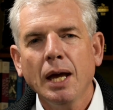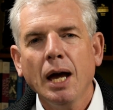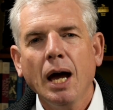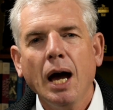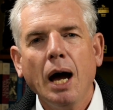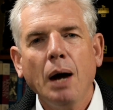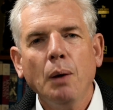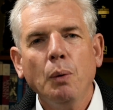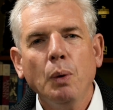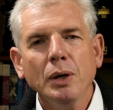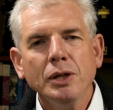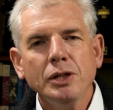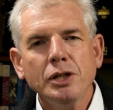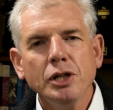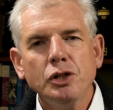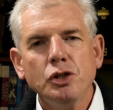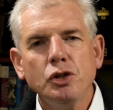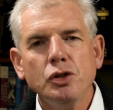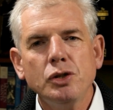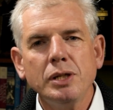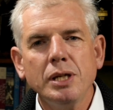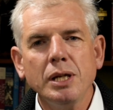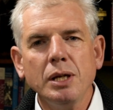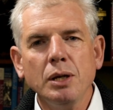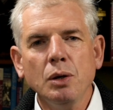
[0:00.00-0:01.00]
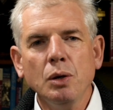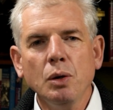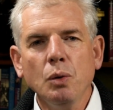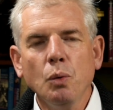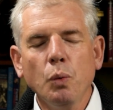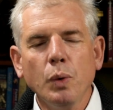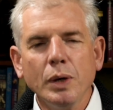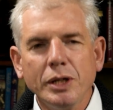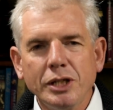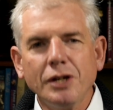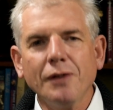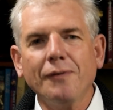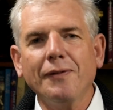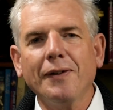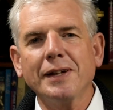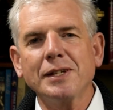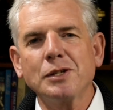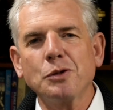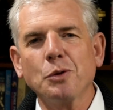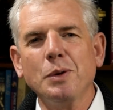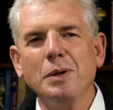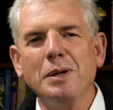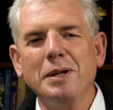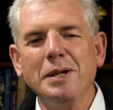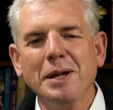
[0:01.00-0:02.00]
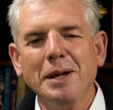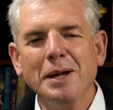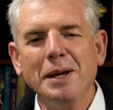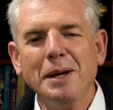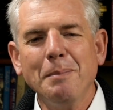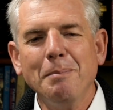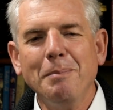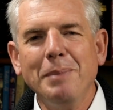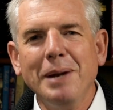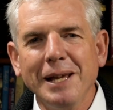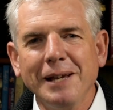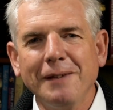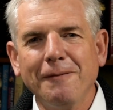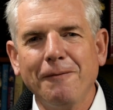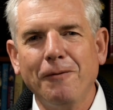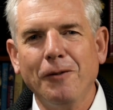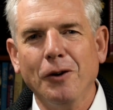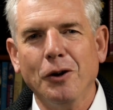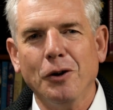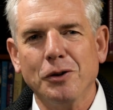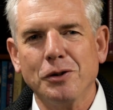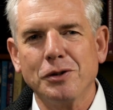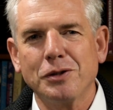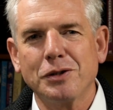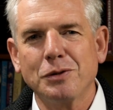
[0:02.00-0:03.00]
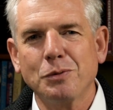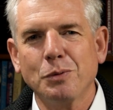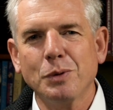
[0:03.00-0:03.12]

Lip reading: I wanted to see which of us would blink first,